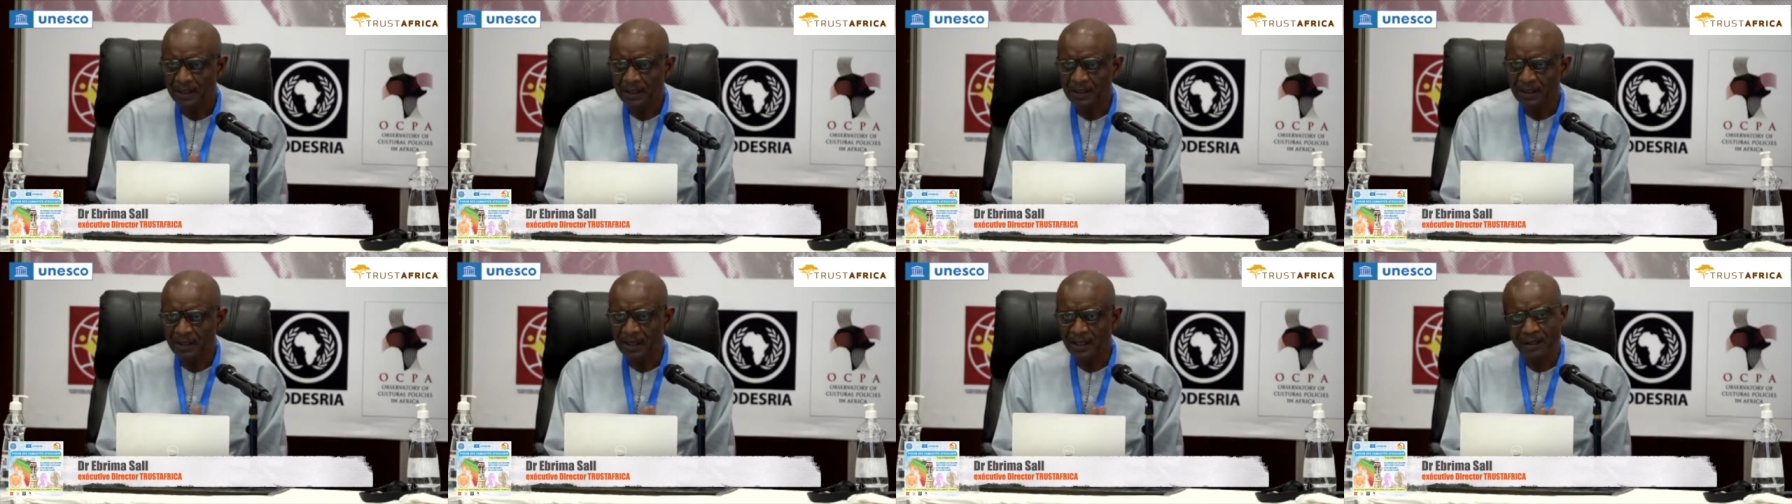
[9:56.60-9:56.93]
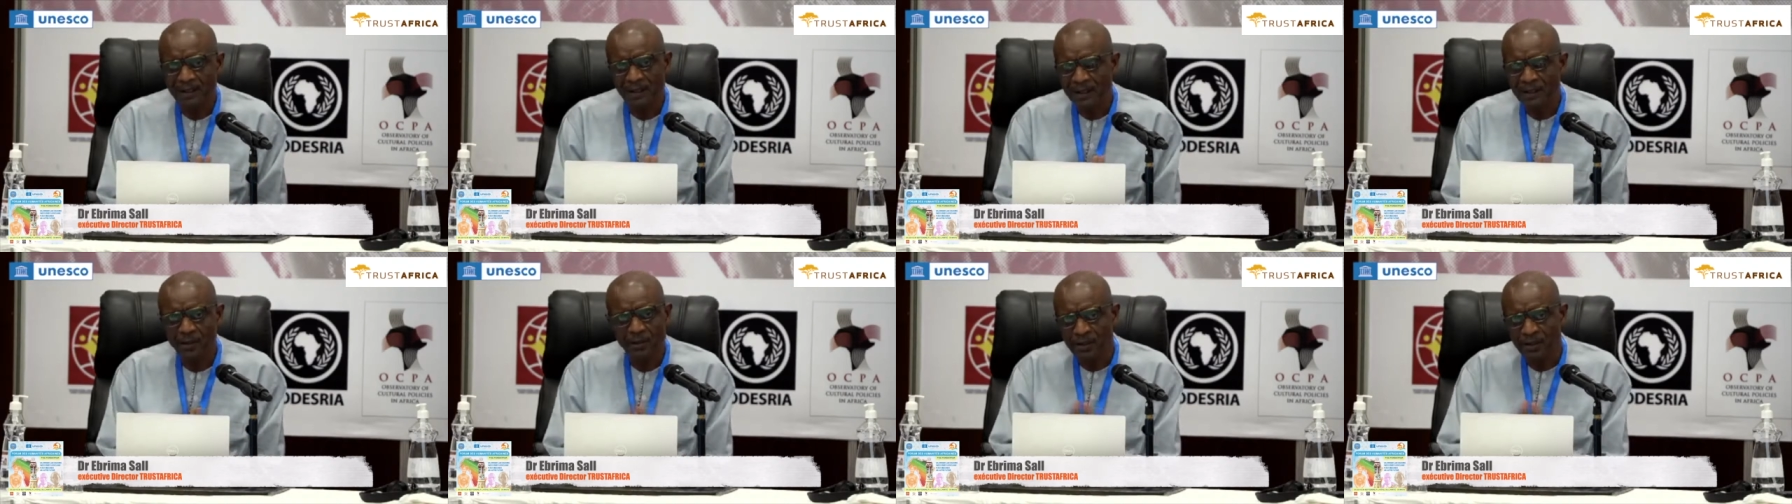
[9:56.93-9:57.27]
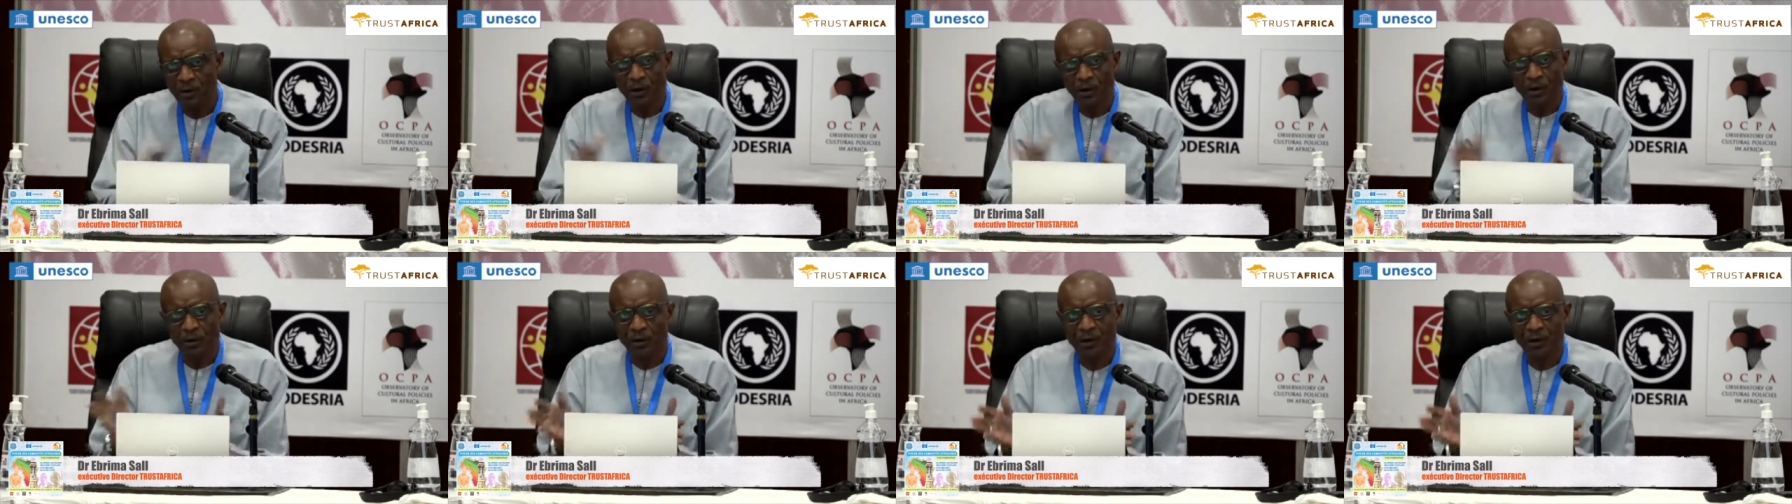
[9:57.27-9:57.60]
the, the whole
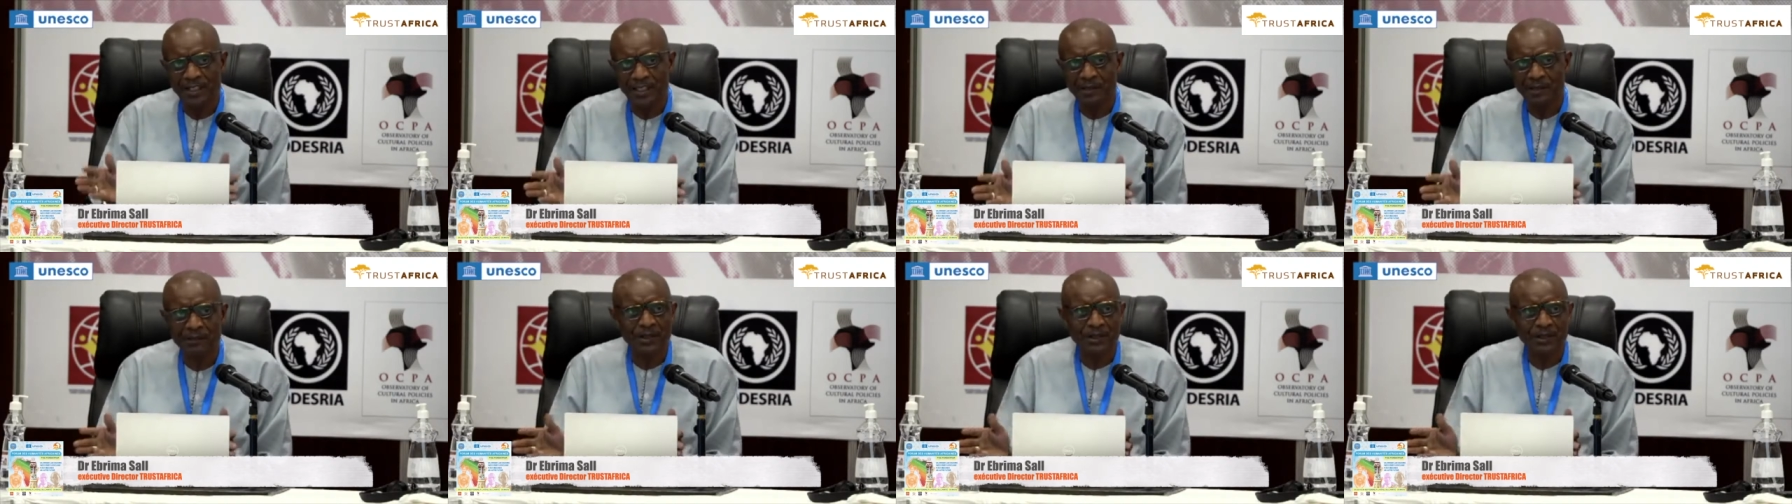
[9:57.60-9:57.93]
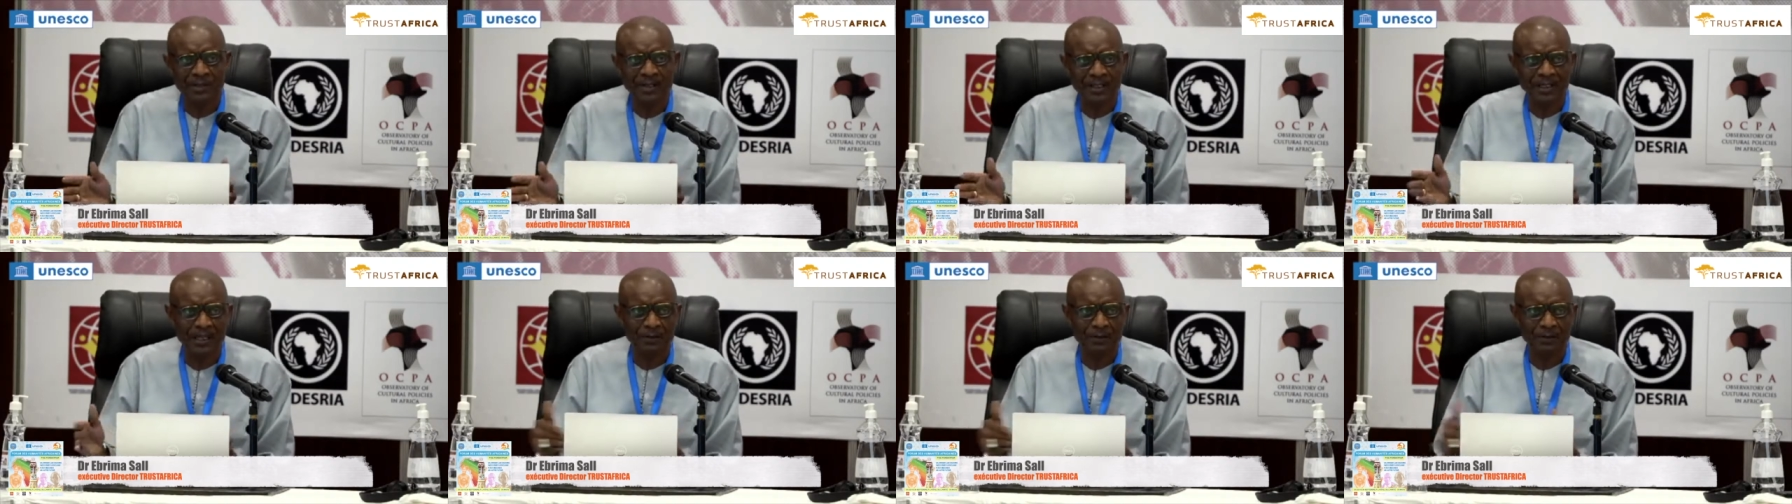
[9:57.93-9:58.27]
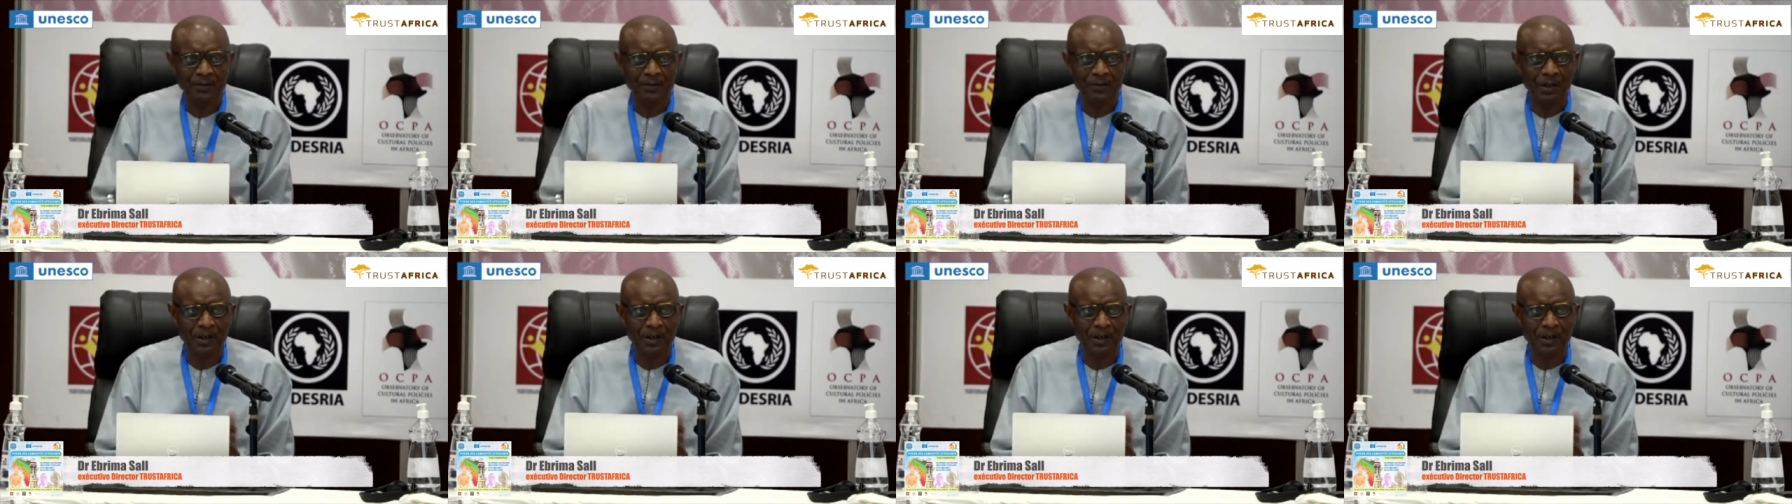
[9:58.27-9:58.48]
world is measured in terms of Europe.